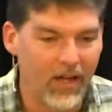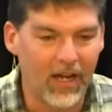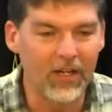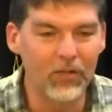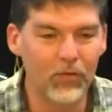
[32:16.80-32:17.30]

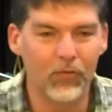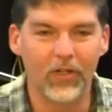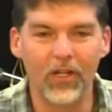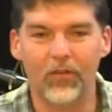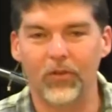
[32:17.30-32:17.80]
How can you
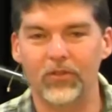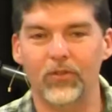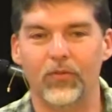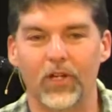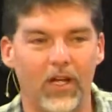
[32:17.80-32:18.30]
forgive what
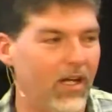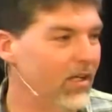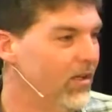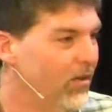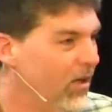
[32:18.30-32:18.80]
you forgot,
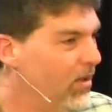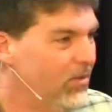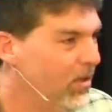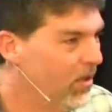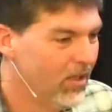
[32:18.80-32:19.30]
right?
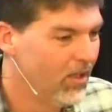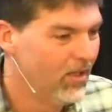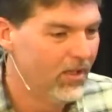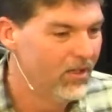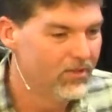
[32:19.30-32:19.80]
I mean,
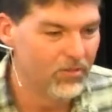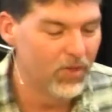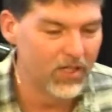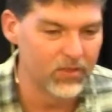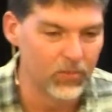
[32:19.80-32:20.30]
it's
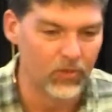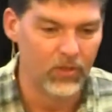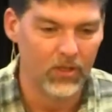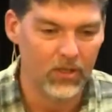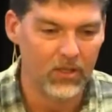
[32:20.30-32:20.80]
impossible.
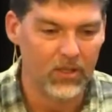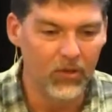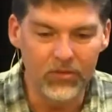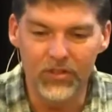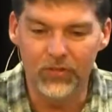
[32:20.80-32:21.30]

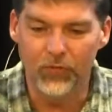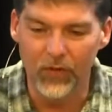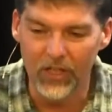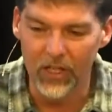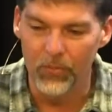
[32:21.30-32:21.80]
Don't just
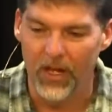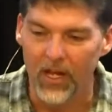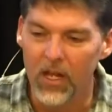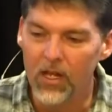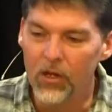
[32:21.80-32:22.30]
forget about
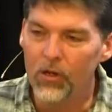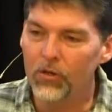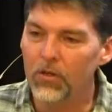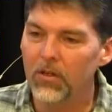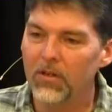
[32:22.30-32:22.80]
it,
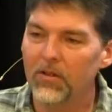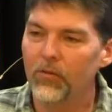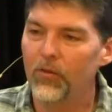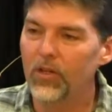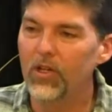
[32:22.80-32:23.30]

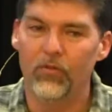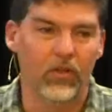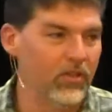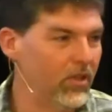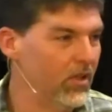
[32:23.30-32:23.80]
forgive it.